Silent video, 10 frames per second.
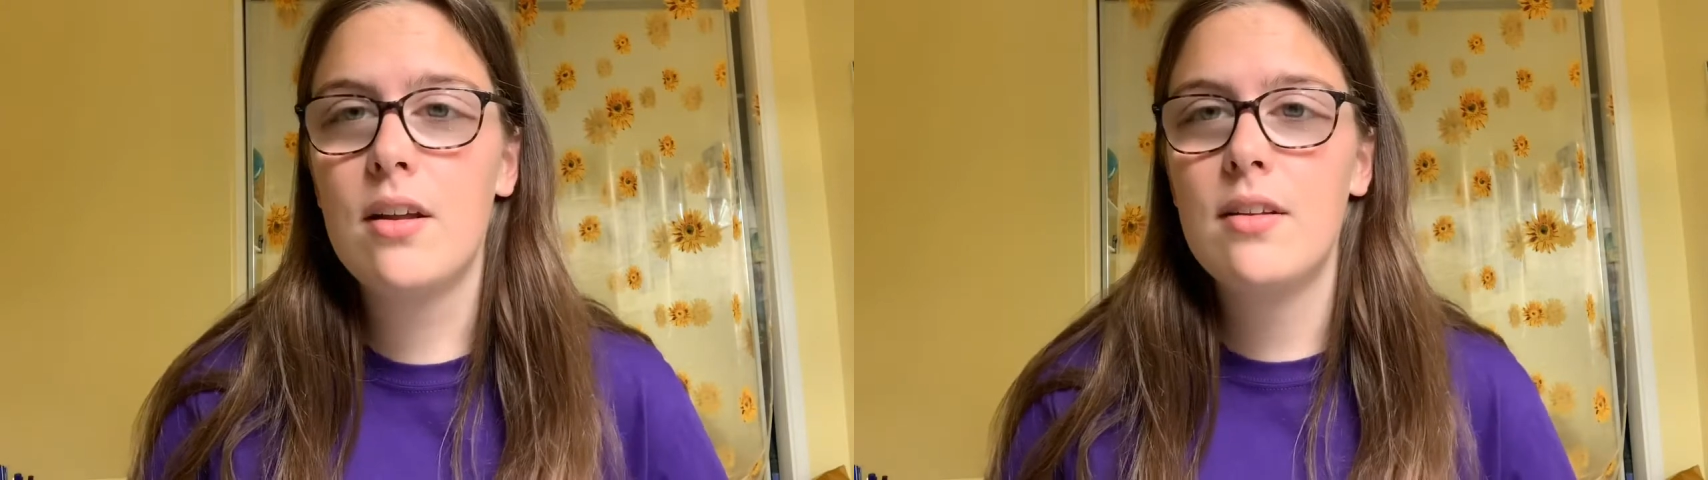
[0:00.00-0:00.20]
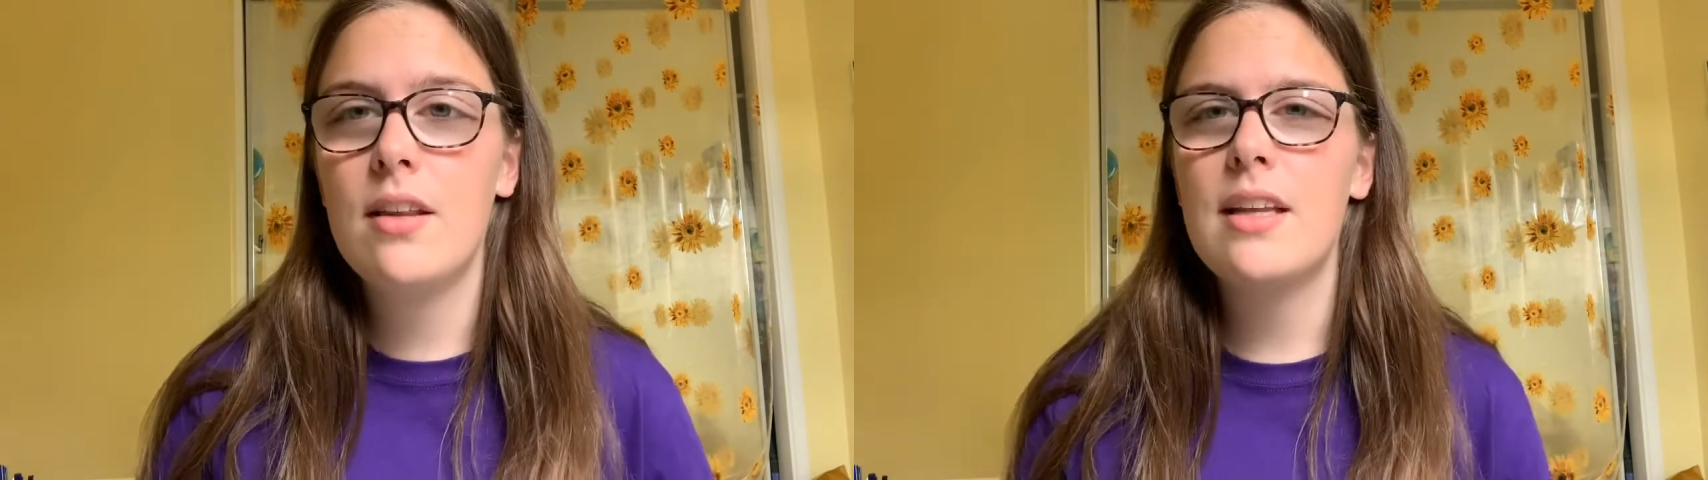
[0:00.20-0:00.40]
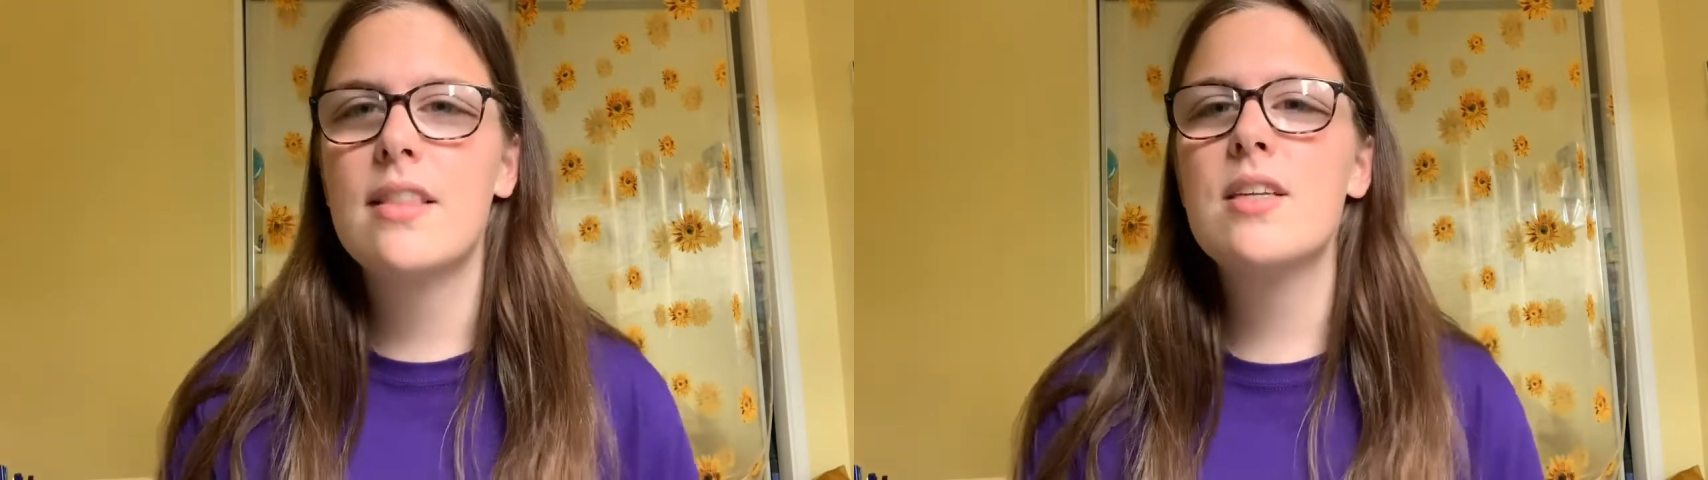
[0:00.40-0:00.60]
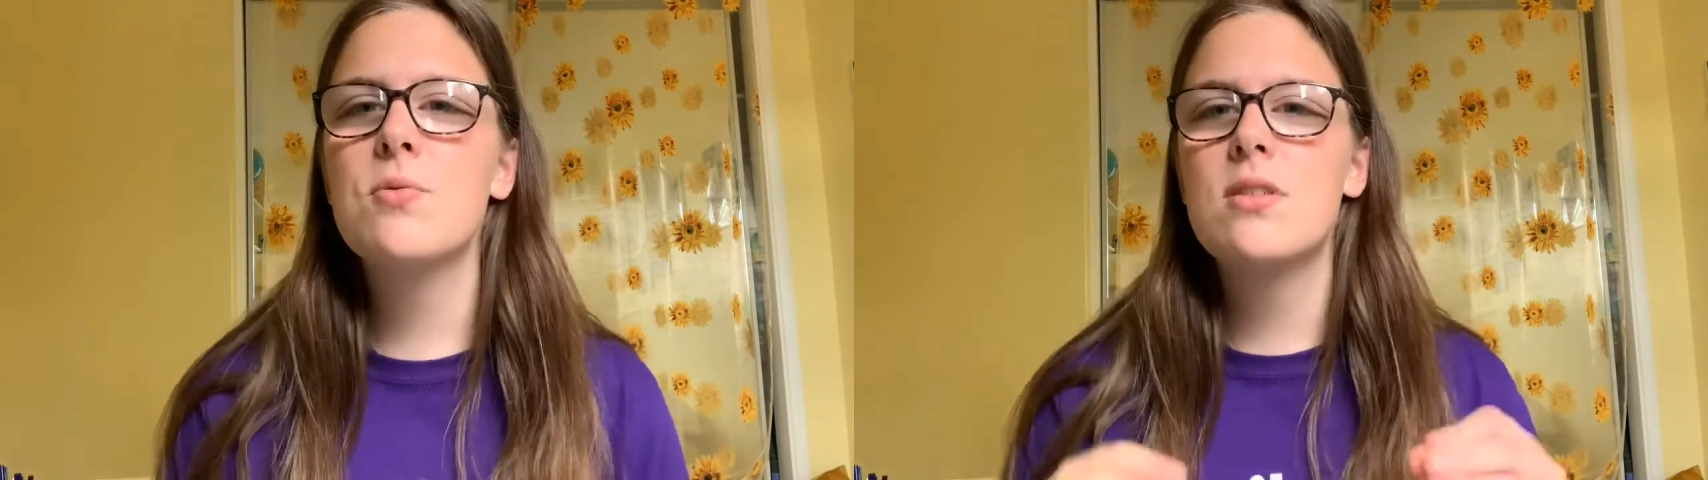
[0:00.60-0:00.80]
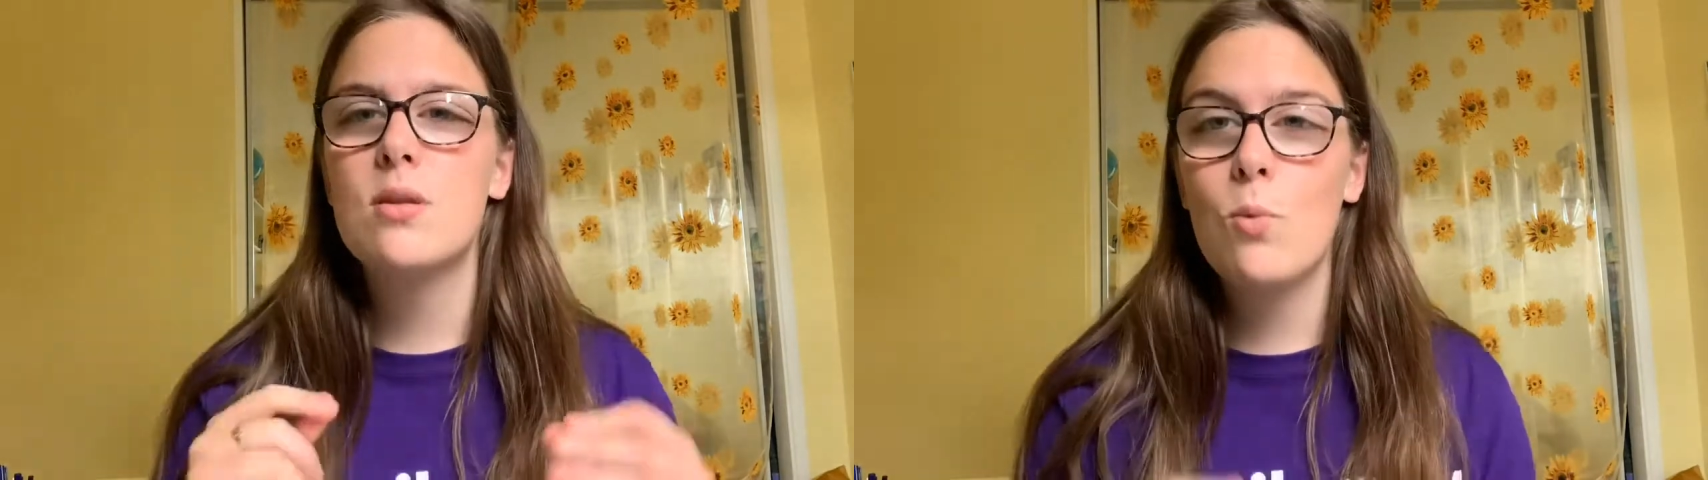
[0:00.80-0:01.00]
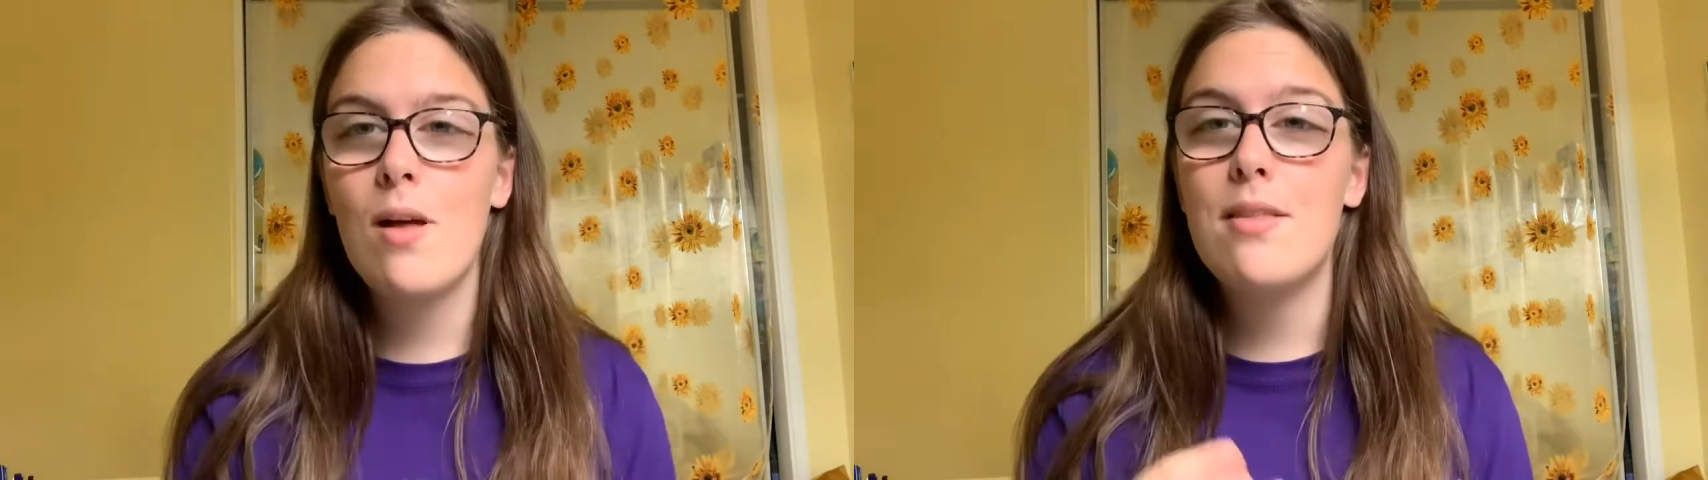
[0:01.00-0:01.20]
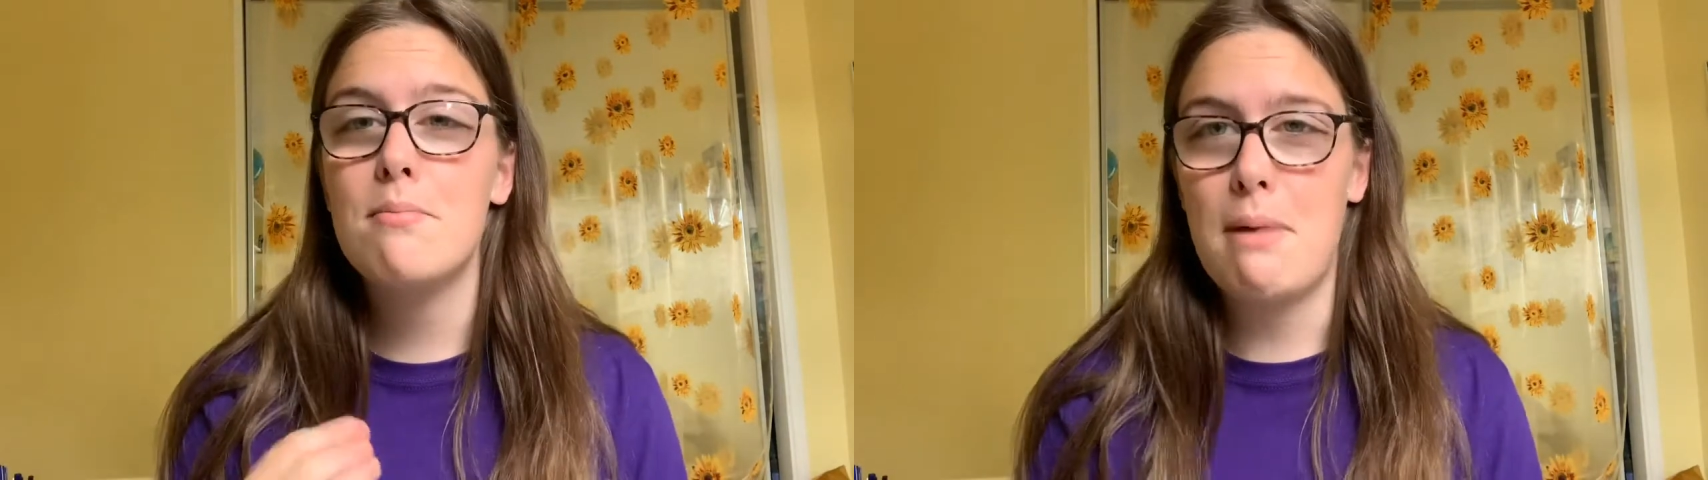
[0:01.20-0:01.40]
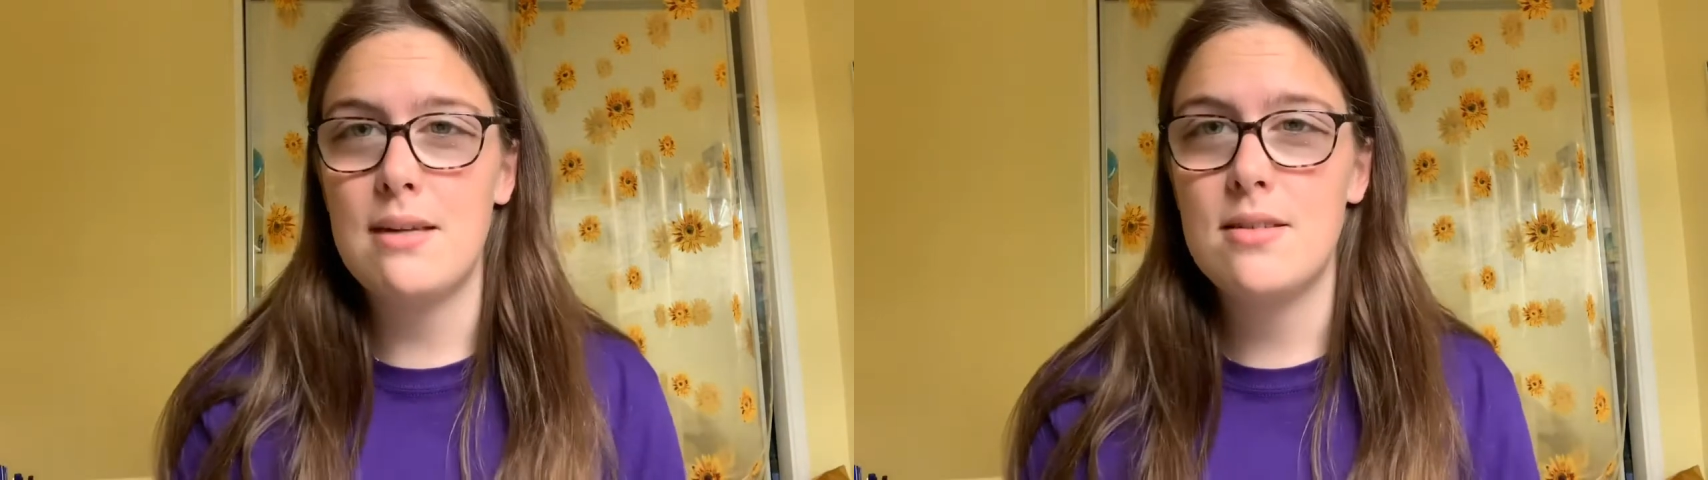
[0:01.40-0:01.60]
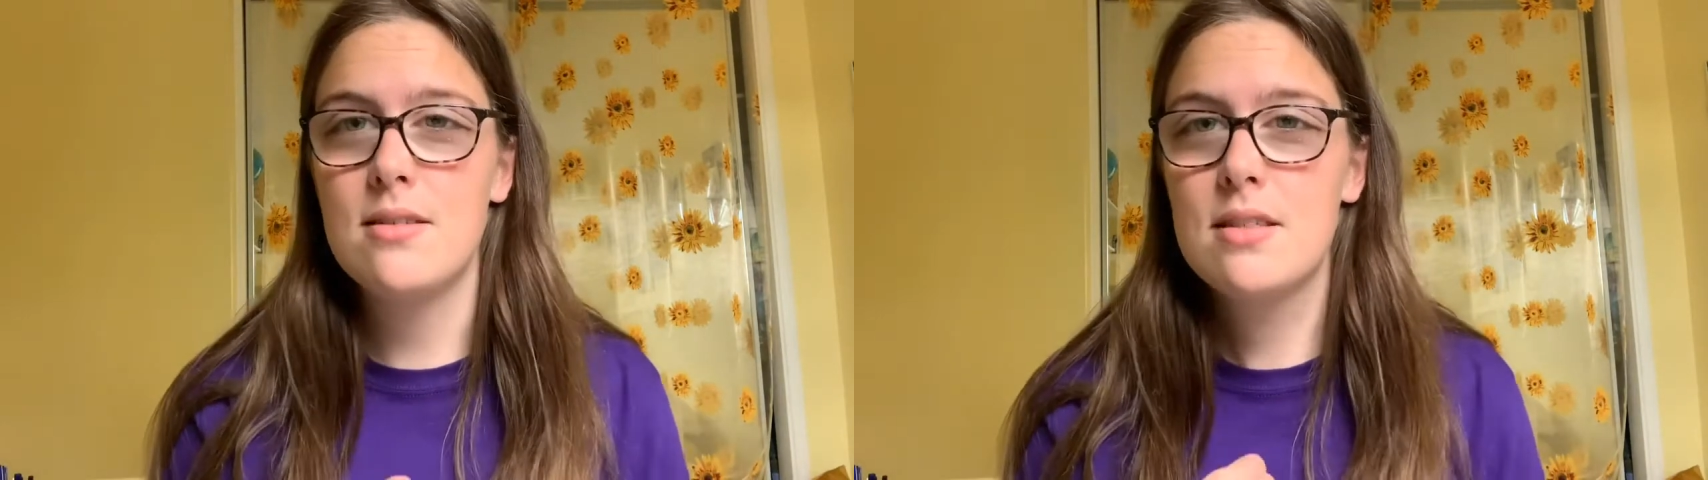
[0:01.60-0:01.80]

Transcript: like this was the one that mattered.